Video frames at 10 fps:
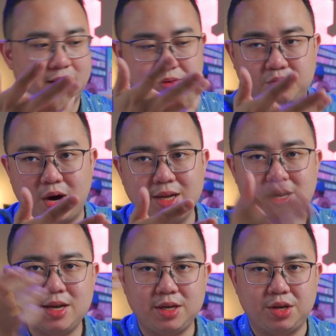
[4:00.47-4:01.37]
that you want,
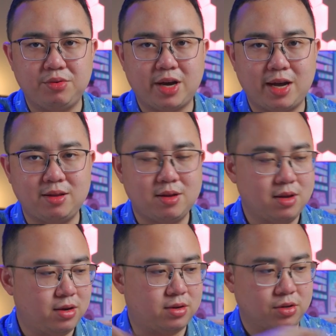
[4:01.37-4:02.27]
you can
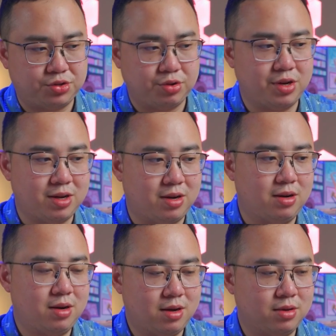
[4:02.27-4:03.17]
control it
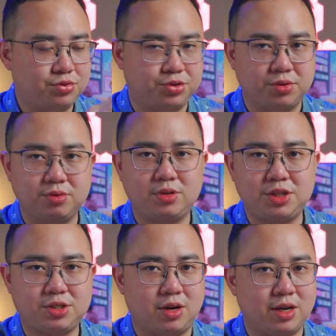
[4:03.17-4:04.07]
all through the
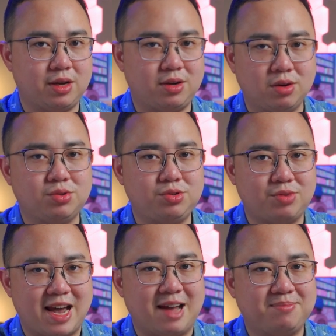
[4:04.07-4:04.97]
Sonic Go 2
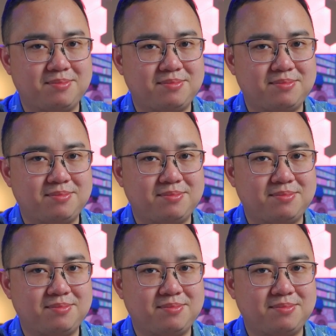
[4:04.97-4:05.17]
app.